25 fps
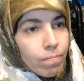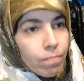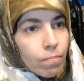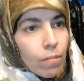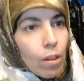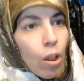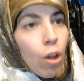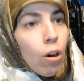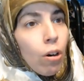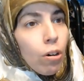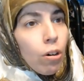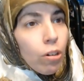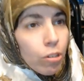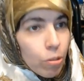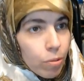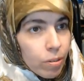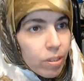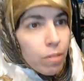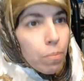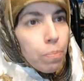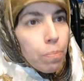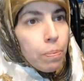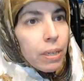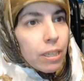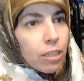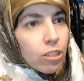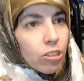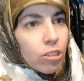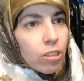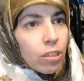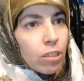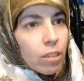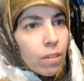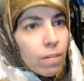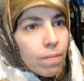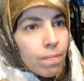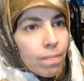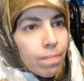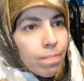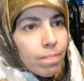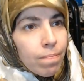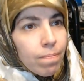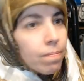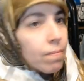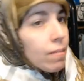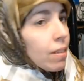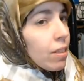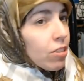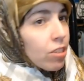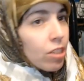Holdo is a bitch.
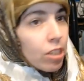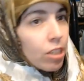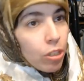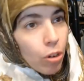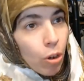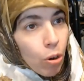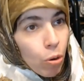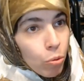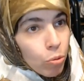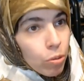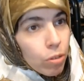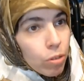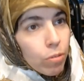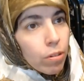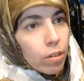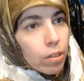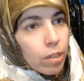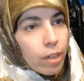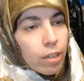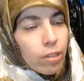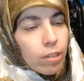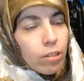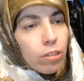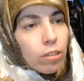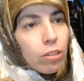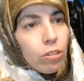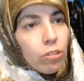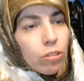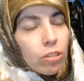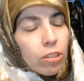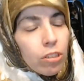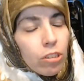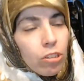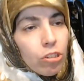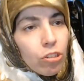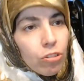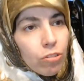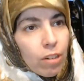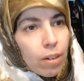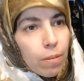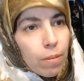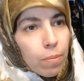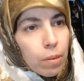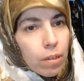It's the only word I could use to describe her.